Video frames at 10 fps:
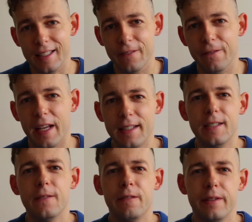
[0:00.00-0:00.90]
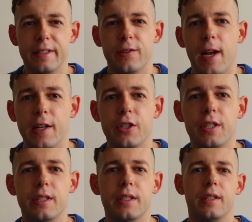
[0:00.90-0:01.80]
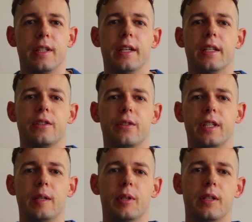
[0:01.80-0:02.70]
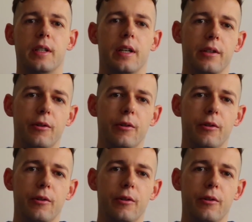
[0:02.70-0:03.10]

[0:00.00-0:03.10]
defensive strategies against your neighbor.